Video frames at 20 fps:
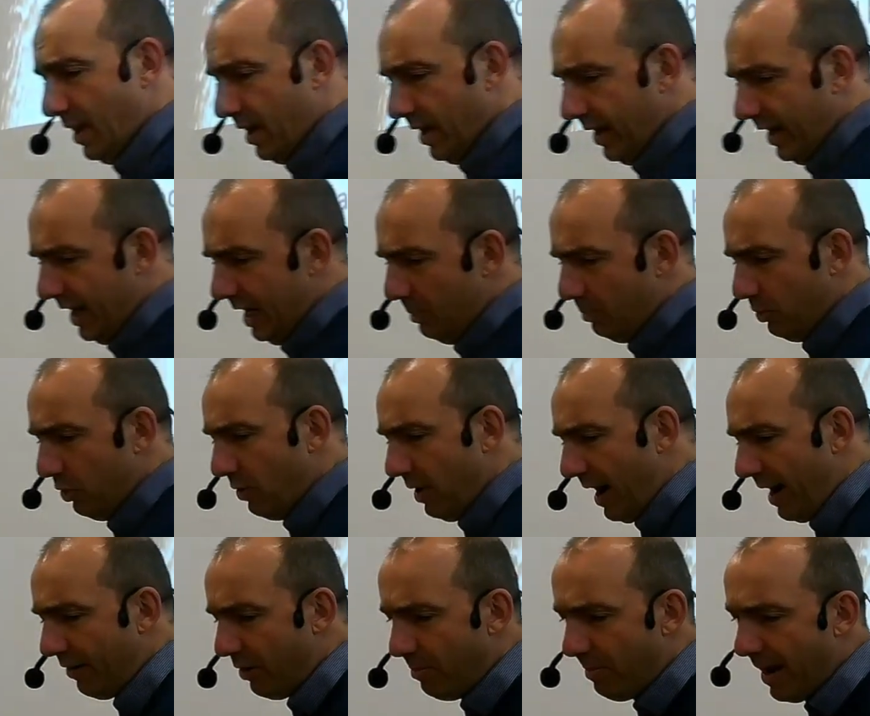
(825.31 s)
Hebrew,
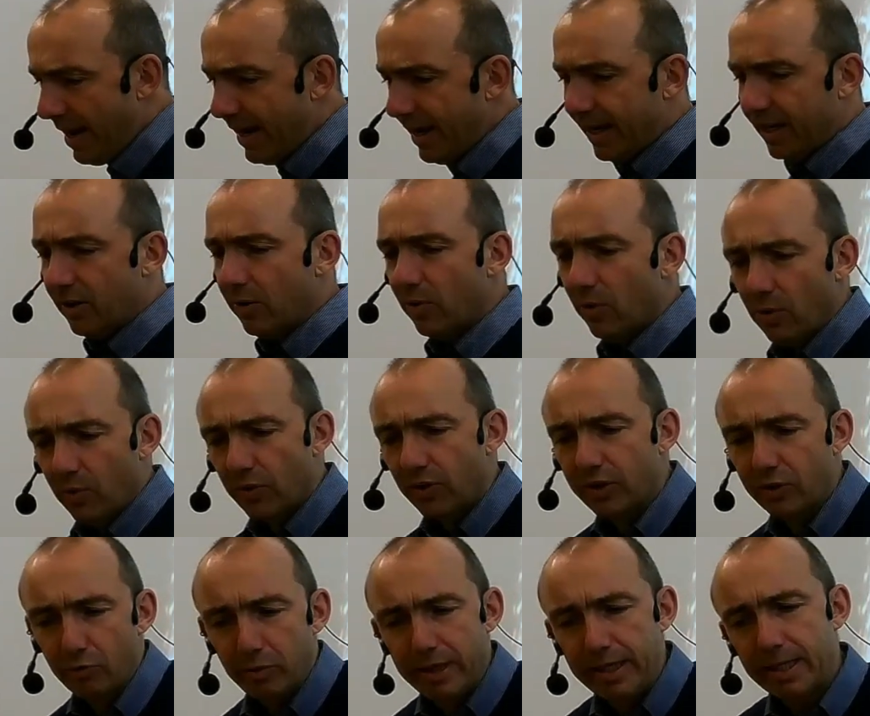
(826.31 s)
Aramaic, or the
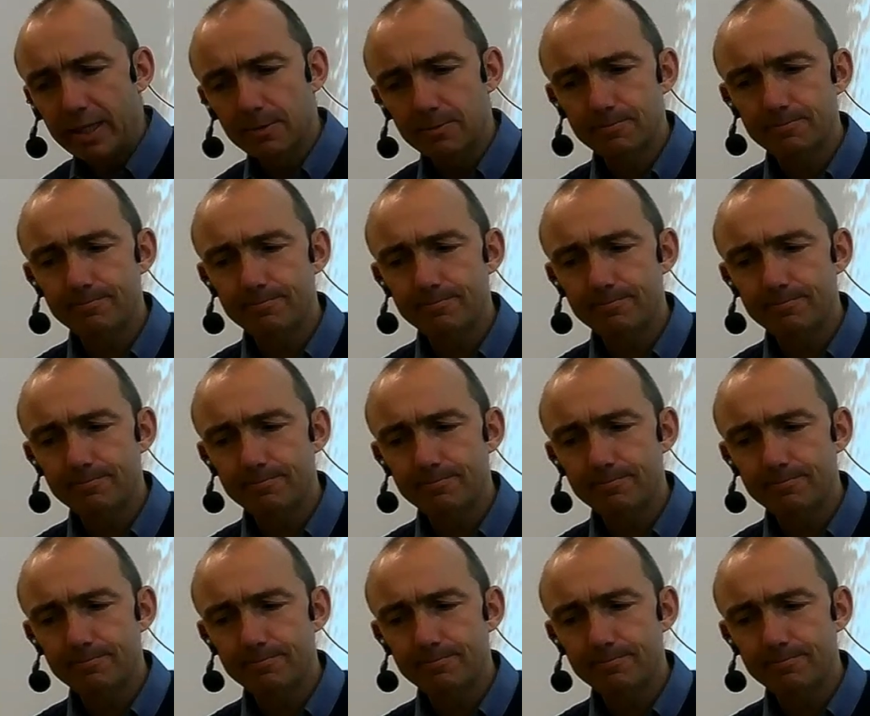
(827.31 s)
Greek.